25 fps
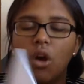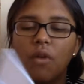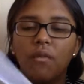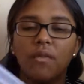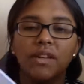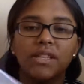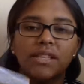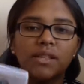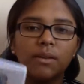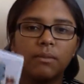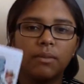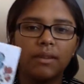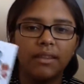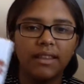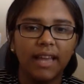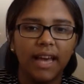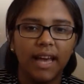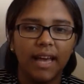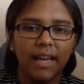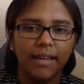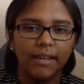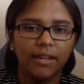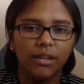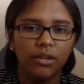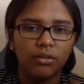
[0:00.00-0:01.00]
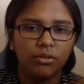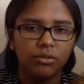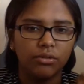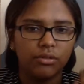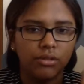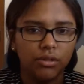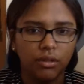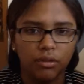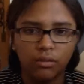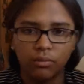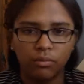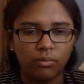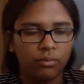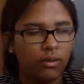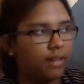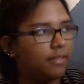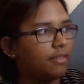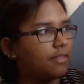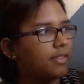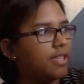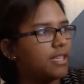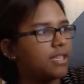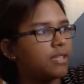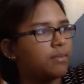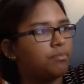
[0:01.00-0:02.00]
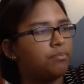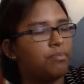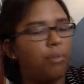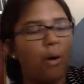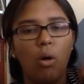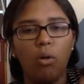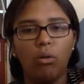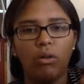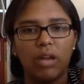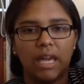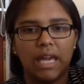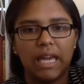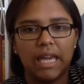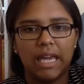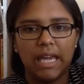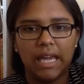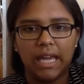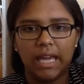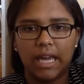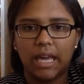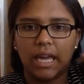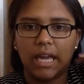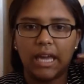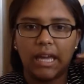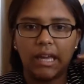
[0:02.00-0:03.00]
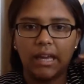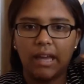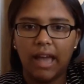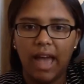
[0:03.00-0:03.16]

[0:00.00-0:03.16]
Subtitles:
for someone that you don't want this bulky,